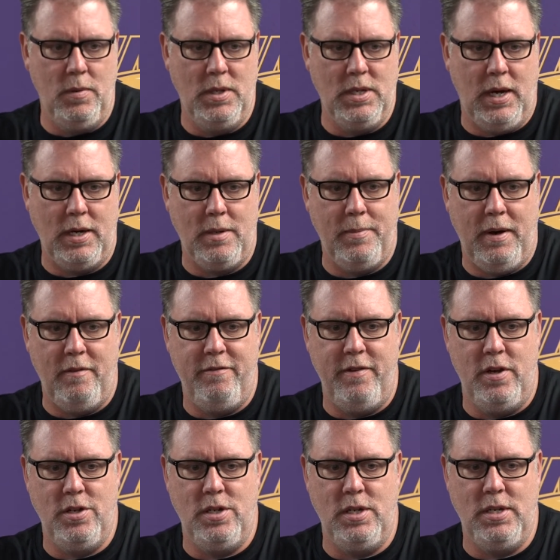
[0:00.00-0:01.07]
We talked about
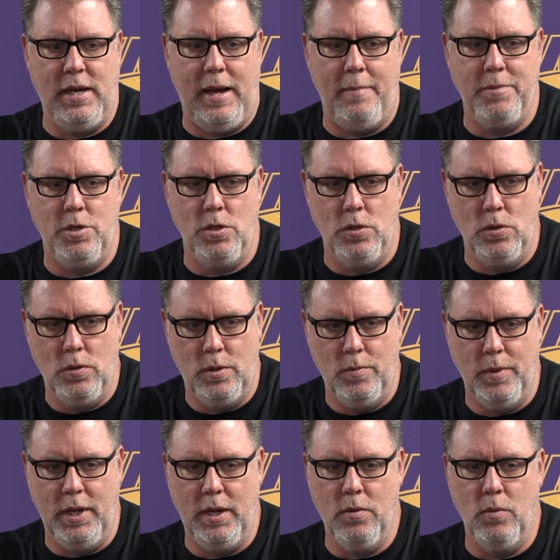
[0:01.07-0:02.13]
finishing top two, and
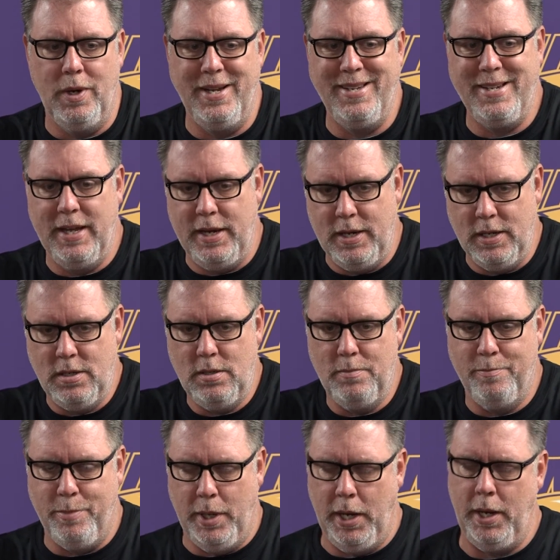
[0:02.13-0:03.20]
we didn't,
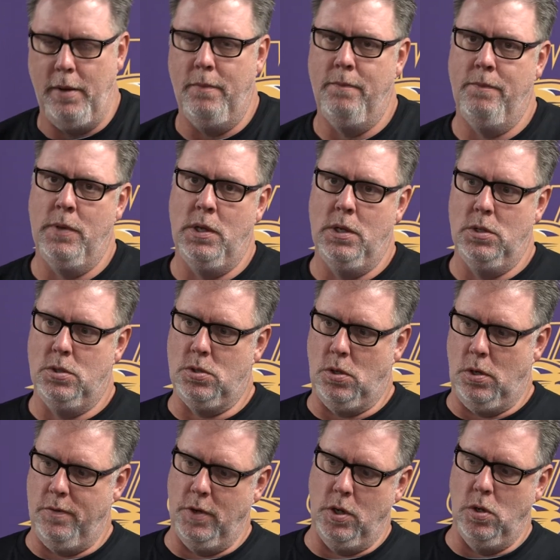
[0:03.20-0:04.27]
but
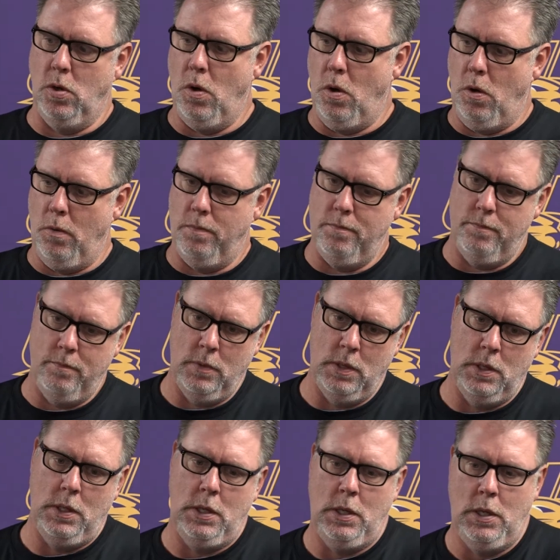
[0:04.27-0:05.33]
sort of a goal
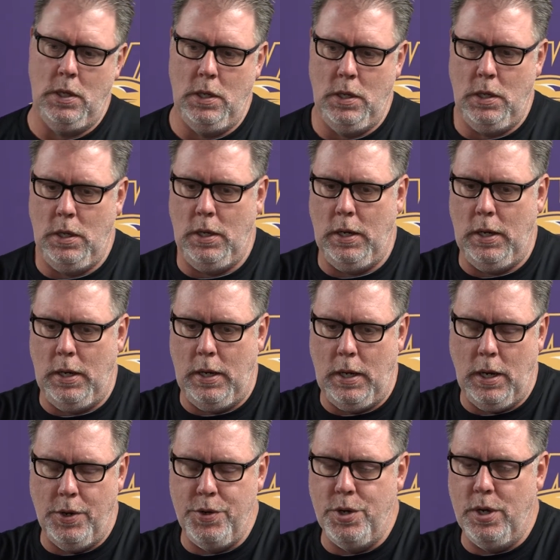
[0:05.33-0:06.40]

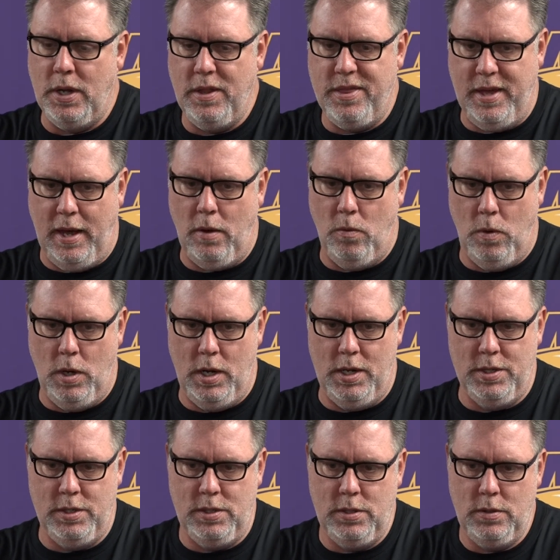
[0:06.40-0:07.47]
underneath that
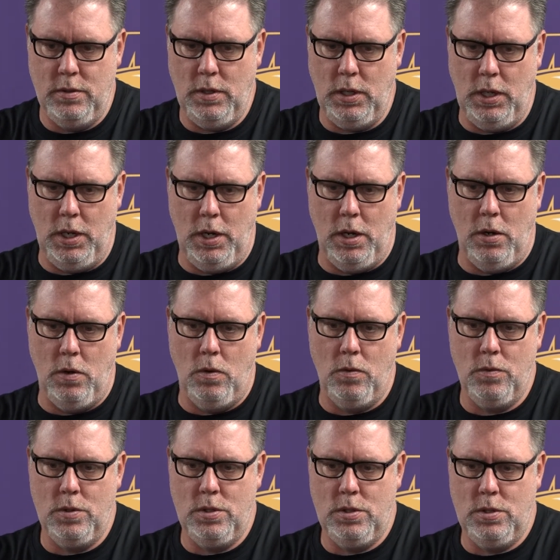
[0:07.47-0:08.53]
was, you
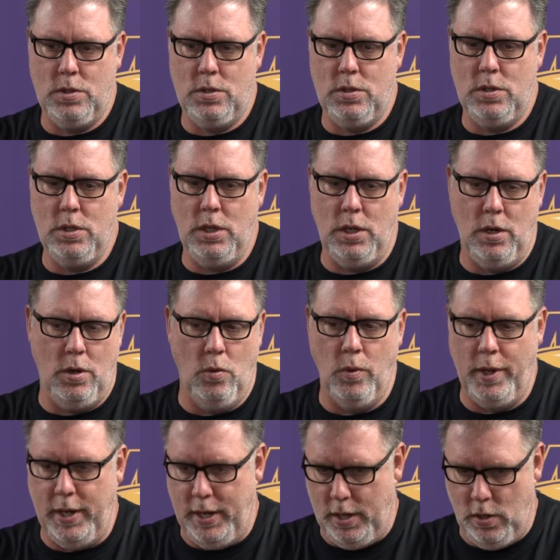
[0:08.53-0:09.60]
know, to
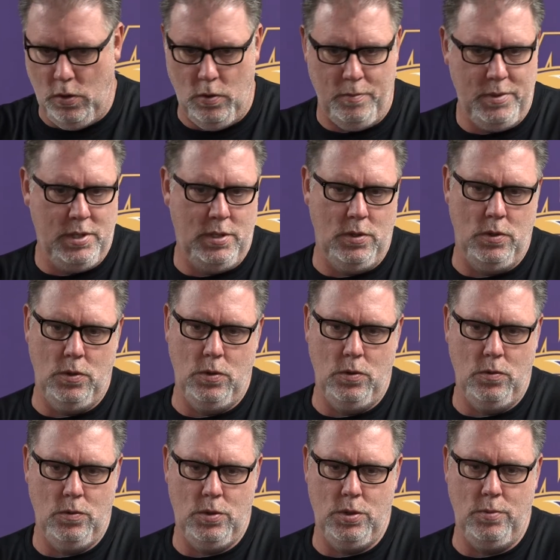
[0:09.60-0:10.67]
win at home,
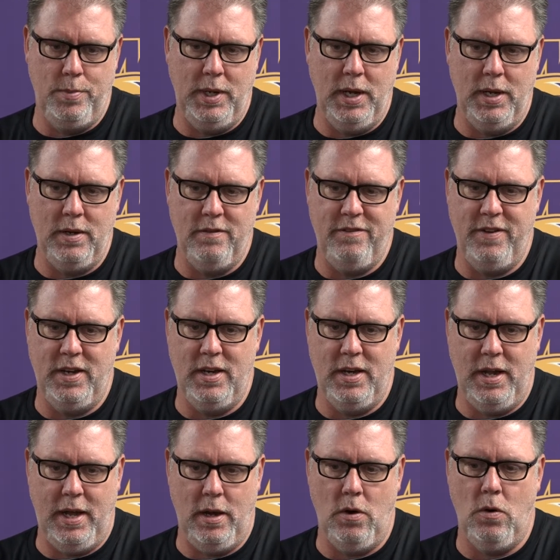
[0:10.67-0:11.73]
to be
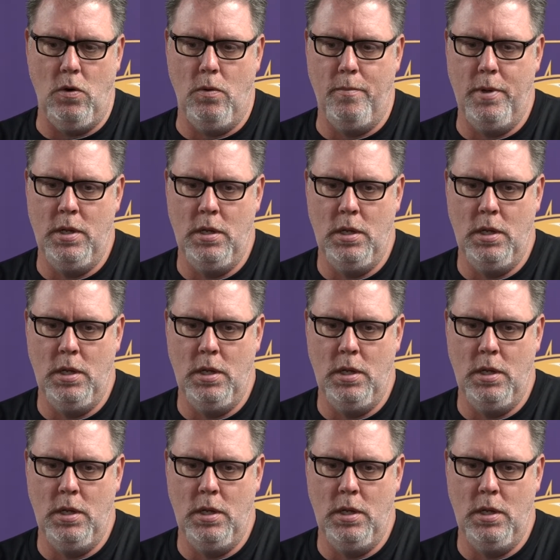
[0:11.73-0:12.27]
undefeated at home